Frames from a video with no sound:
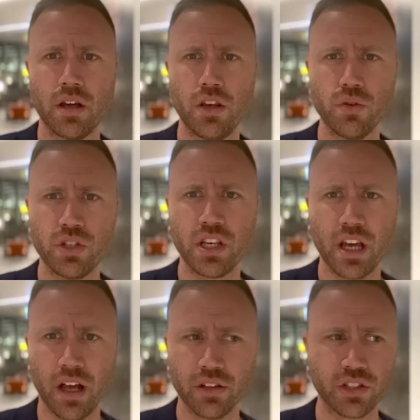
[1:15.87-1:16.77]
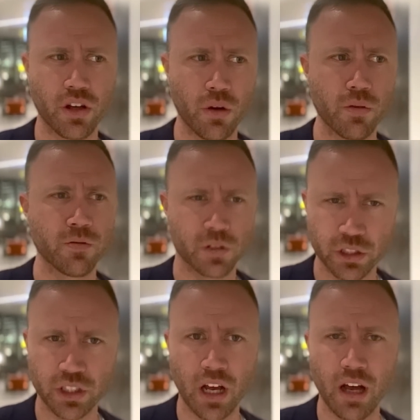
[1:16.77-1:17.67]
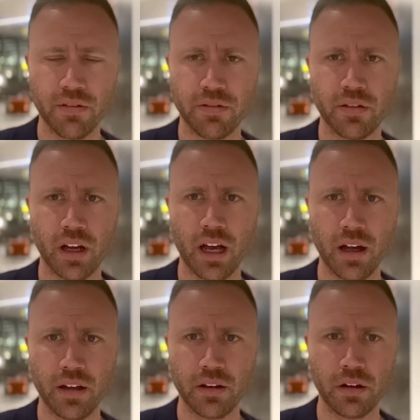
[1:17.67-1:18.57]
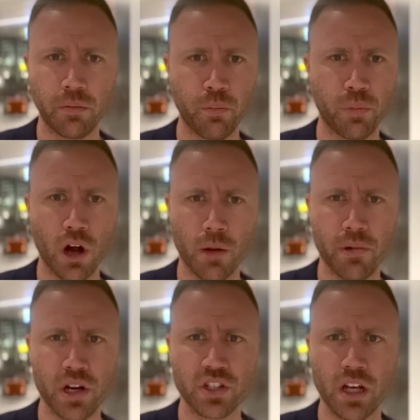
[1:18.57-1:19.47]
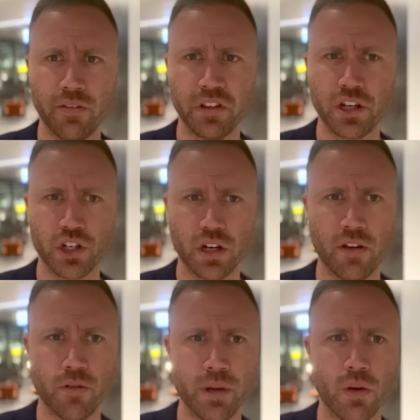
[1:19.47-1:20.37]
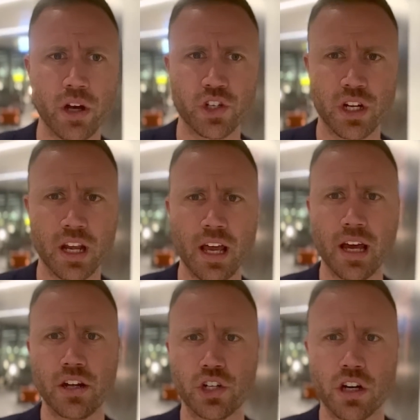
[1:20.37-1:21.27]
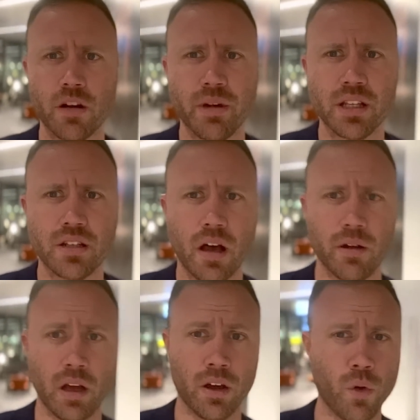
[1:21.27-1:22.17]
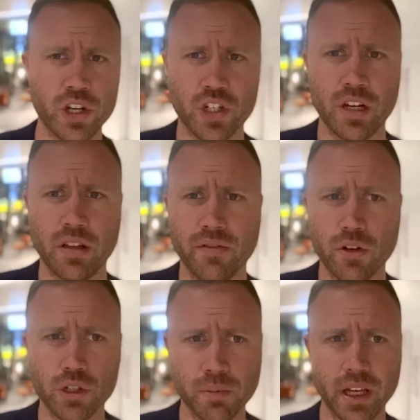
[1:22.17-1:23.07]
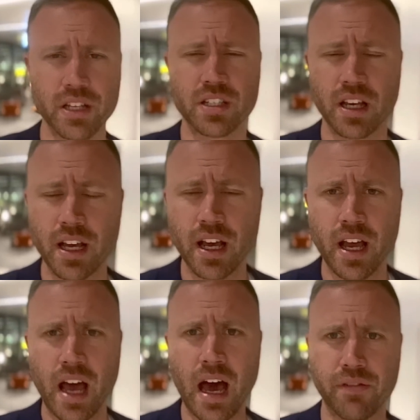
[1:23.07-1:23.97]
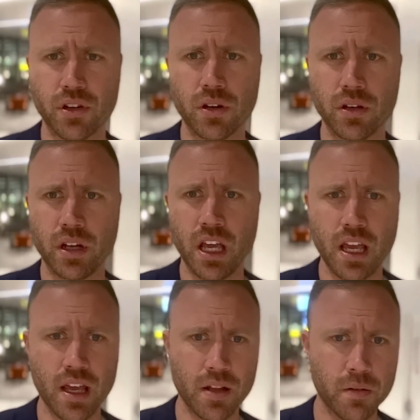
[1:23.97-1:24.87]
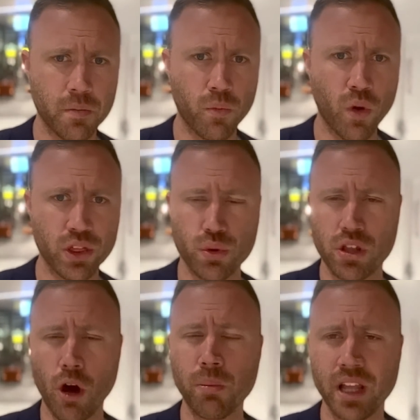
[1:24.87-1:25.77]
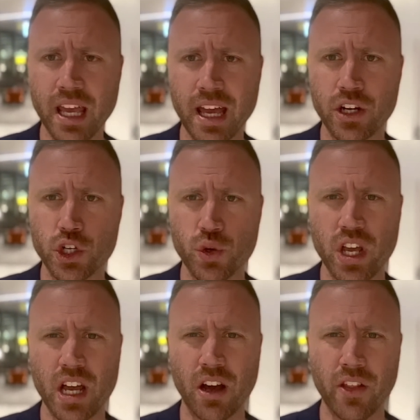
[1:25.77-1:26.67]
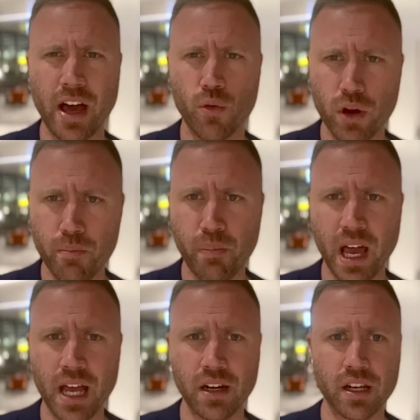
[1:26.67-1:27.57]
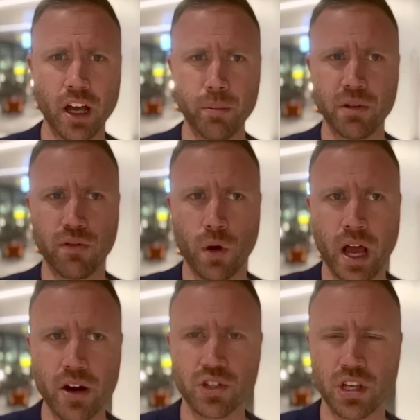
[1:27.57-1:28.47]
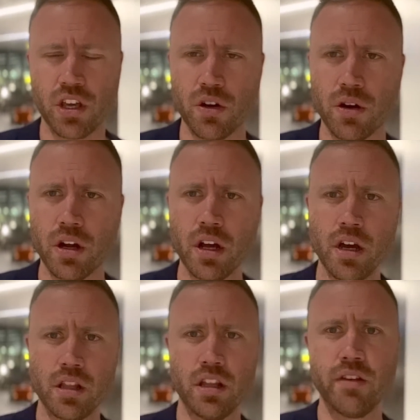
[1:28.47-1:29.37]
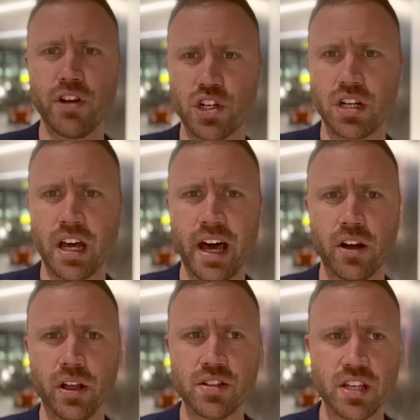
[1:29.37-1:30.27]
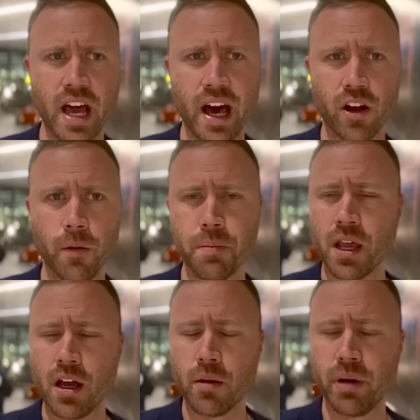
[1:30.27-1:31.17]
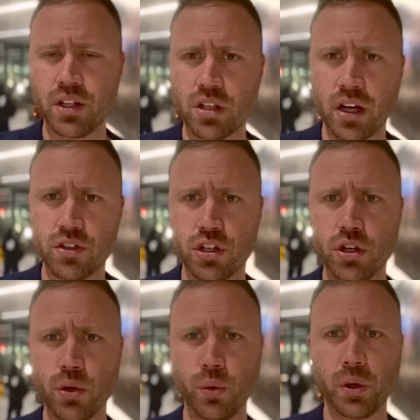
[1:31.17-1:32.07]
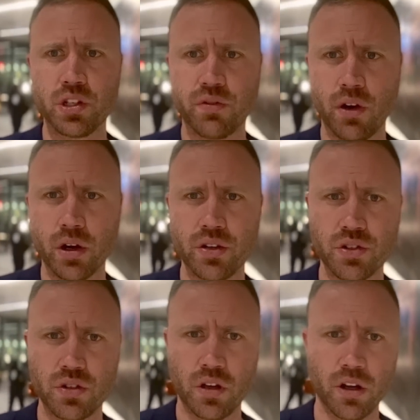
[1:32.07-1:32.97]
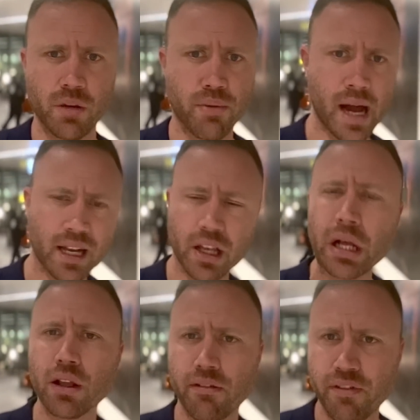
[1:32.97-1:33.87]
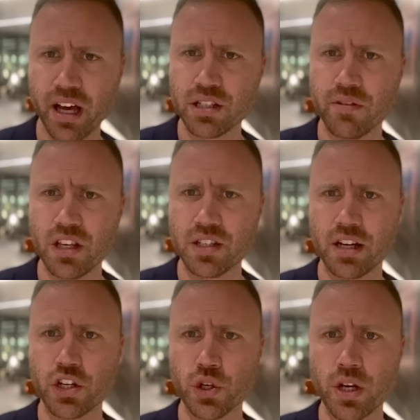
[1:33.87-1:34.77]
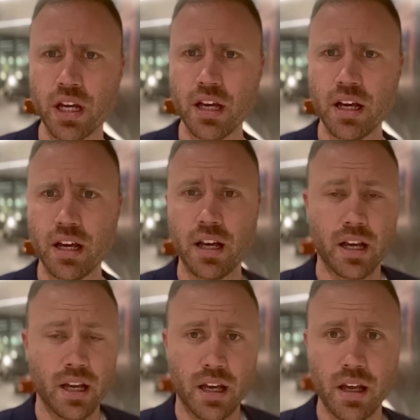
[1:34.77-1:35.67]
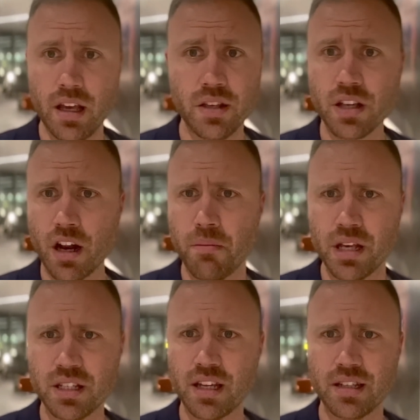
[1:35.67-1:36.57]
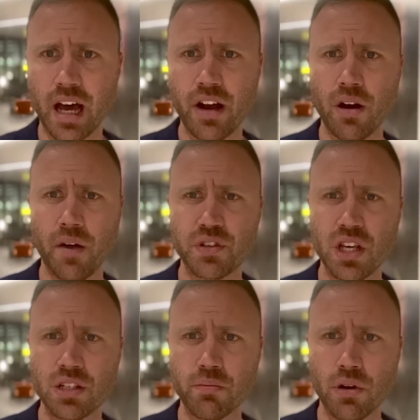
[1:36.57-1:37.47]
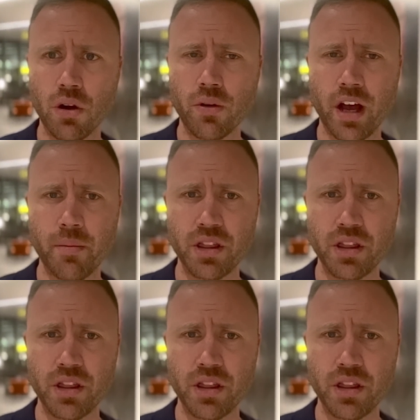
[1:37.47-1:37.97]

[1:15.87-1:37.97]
UCL. So first off, Brock Purdy's toughness should never be questioned again. It shouldn't have been questioned in the first place after he went through the oblique injury and all that rib pain to help the 49ers secure the division title in Seattle. But two, as far as, you know, the practical effects of this injury, he's going to miss the entire offseason program.